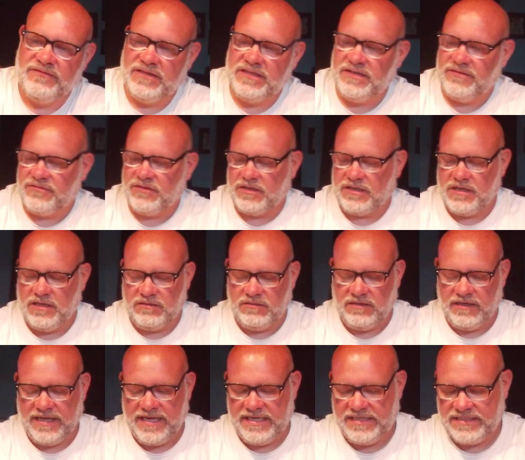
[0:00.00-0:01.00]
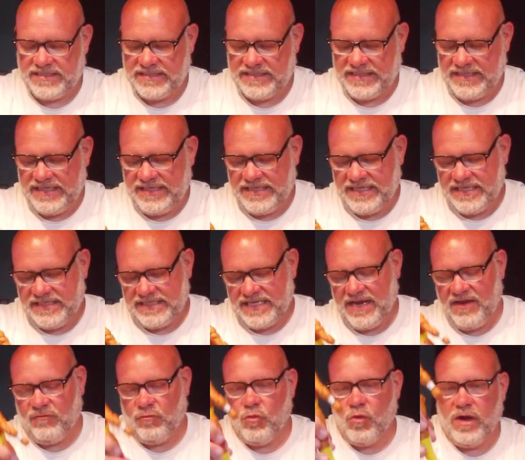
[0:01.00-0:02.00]
give a different color laces, and he does
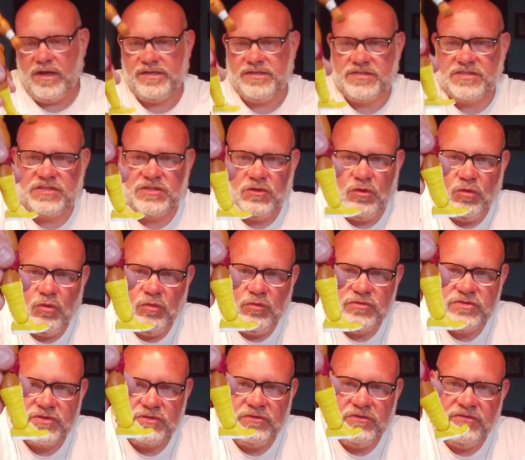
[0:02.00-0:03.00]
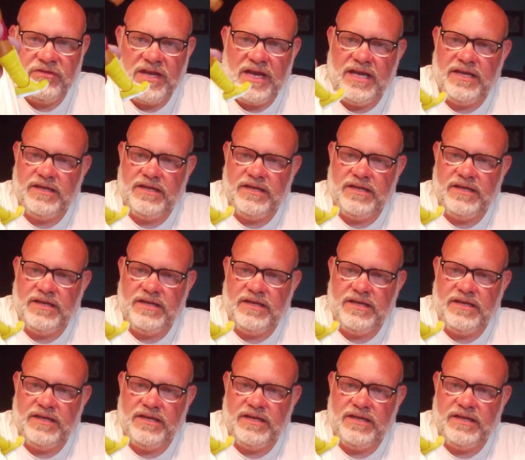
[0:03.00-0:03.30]
have white soles on